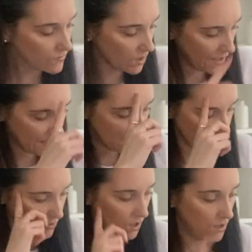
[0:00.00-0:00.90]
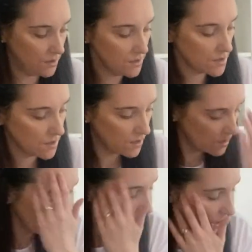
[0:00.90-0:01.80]
any different colours.
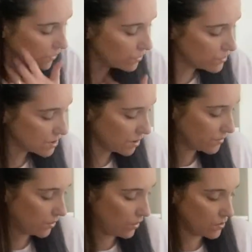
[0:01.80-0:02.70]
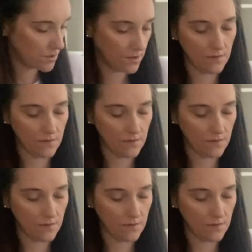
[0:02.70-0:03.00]
I also got